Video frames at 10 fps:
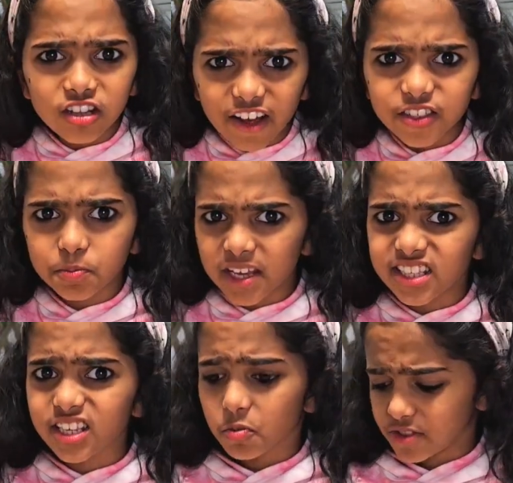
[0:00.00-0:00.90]
loves
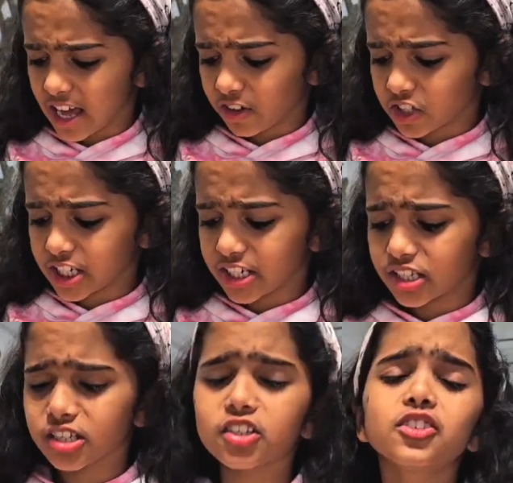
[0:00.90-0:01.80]
pizza without cheese?
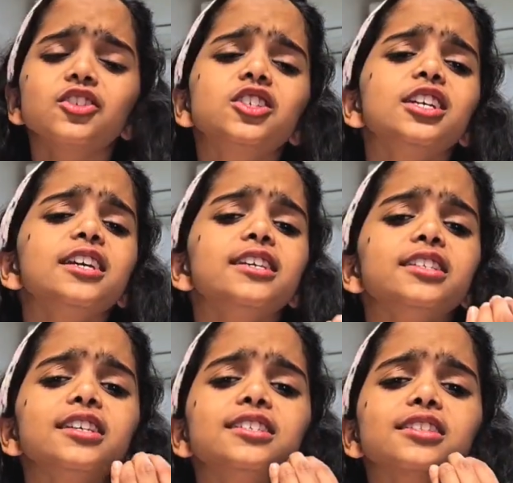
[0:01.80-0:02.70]
Because cheese
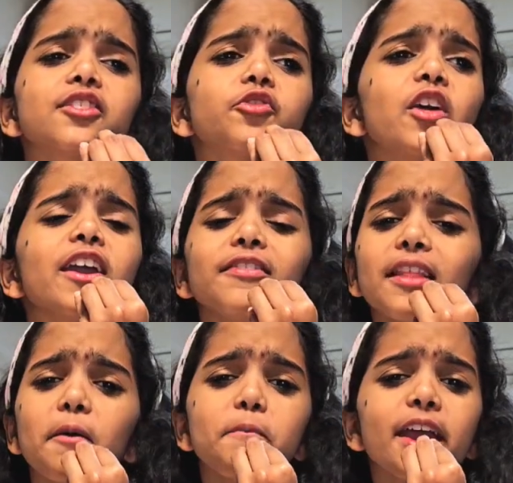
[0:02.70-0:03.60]
is the thing
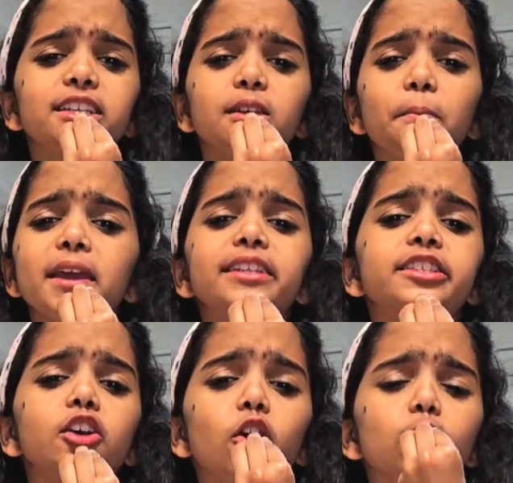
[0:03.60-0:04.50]
that makes a
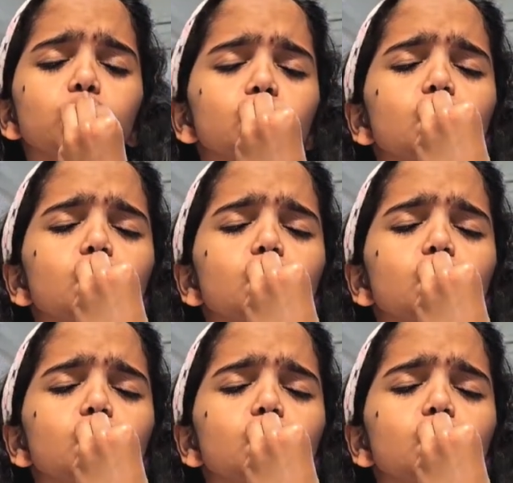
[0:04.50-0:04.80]
pizza go